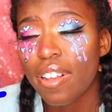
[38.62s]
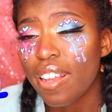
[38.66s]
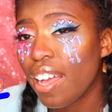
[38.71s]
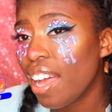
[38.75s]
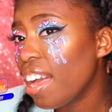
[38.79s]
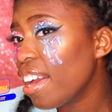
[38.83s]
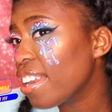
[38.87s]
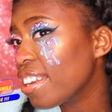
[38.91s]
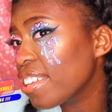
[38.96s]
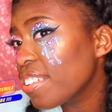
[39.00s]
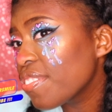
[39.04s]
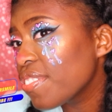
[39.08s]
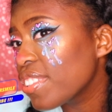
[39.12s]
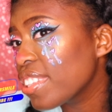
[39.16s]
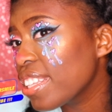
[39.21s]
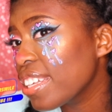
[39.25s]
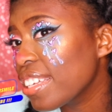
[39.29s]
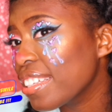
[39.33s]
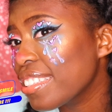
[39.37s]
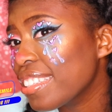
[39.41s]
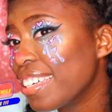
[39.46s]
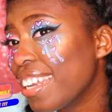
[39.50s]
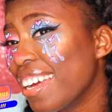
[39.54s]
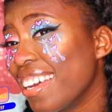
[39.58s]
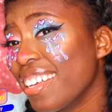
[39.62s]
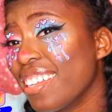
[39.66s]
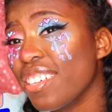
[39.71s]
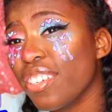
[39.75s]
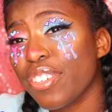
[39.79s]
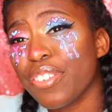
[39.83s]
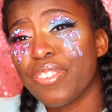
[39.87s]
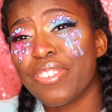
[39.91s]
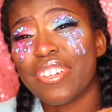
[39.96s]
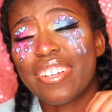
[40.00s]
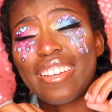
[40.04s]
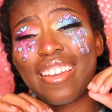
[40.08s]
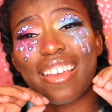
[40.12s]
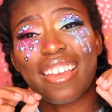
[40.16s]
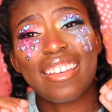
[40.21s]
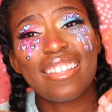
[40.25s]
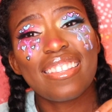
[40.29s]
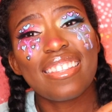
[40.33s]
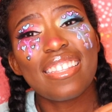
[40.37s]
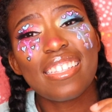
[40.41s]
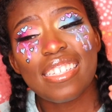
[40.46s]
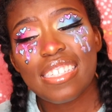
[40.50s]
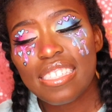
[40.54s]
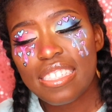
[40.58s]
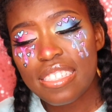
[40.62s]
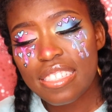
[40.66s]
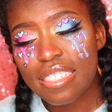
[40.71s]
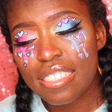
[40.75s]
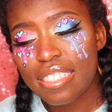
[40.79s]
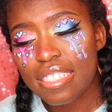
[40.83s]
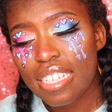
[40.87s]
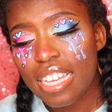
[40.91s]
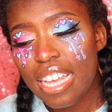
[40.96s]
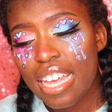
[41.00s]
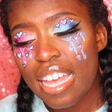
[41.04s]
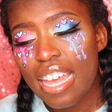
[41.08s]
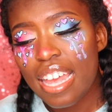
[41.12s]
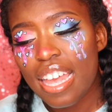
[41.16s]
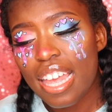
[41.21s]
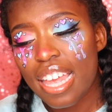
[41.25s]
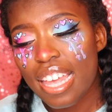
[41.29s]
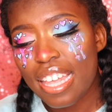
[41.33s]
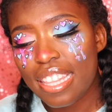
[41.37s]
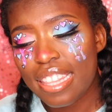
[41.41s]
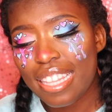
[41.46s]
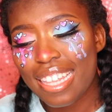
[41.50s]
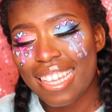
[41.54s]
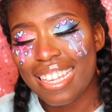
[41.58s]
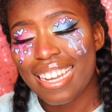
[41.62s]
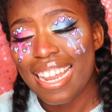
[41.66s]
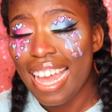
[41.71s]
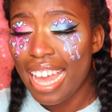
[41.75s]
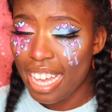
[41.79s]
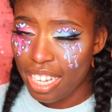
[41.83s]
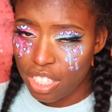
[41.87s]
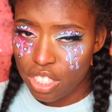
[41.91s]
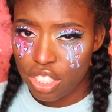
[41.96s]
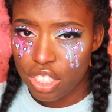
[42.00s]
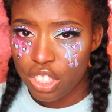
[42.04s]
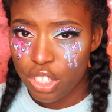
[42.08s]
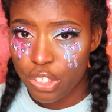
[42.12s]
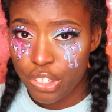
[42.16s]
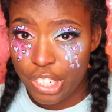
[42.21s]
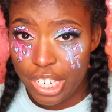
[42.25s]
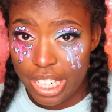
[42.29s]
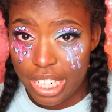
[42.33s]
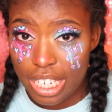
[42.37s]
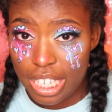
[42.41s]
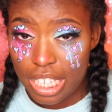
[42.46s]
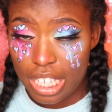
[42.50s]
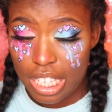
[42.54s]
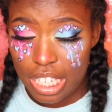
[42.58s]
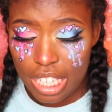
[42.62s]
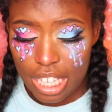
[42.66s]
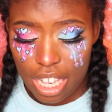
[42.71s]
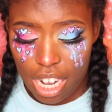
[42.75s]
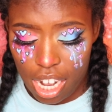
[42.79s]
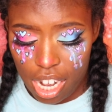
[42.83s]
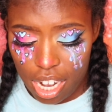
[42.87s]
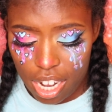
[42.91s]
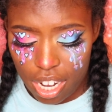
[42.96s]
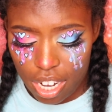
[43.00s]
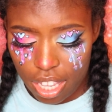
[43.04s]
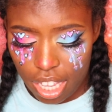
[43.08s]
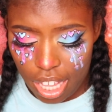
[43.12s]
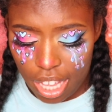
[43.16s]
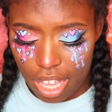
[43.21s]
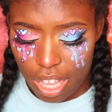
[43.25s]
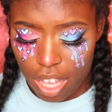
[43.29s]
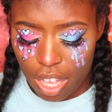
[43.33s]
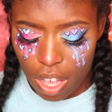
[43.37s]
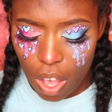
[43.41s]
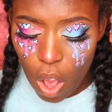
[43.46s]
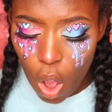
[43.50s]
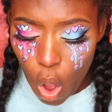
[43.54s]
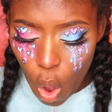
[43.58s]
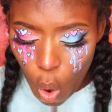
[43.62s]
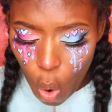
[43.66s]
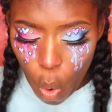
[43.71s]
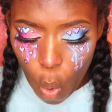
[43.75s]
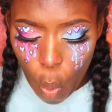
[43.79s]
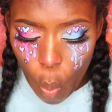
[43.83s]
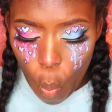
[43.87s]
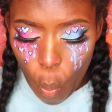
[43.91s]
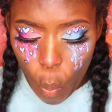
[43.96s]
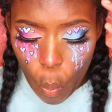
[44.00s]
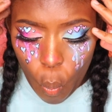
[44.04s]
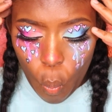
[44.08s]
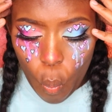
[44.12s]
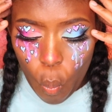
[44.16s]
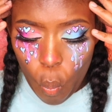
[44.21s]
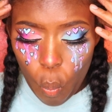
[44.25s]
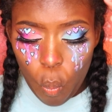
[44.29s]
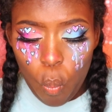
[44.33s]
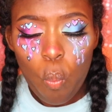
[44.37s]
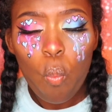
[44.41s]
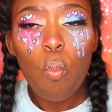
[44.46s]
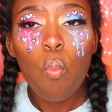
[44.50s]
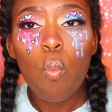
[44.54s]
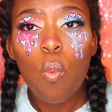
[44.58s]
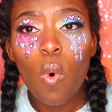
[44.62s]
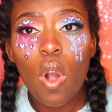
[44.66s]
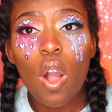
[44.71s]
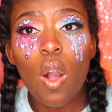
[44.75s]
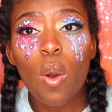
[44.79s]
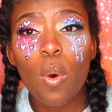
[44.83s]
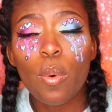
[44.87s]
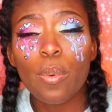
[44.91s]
I didn't even think that I could create this, and then actually creating it and like, whoa.